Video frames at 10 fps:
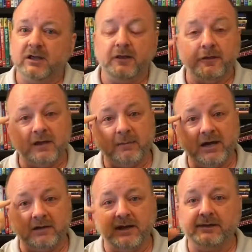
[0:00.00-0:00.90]
Think
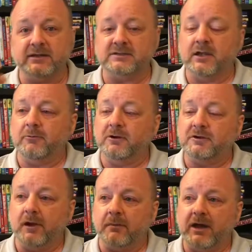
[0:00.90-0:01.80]
about it like this. I want to
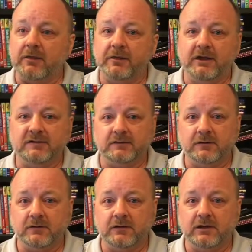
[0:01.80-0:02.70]
talk about this,
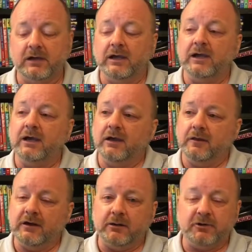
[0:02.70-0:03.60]
and
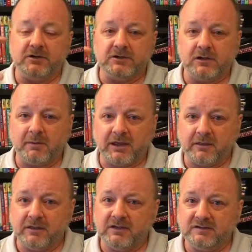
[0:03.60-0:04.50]
then I want to talk about
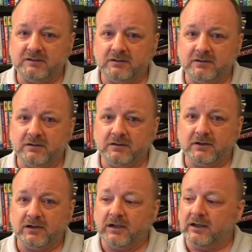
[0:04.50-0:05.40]
this,
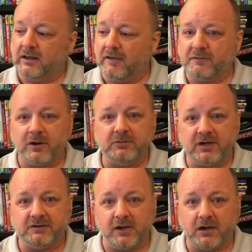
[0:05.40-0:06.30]
and after I'm
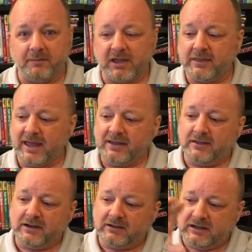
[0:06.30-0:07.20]
done talking about that,
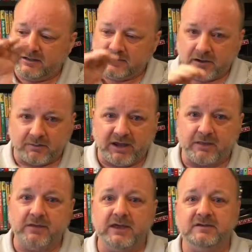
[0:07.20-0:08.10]
then I need to talk about
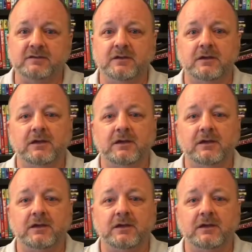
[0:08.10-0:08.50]
this.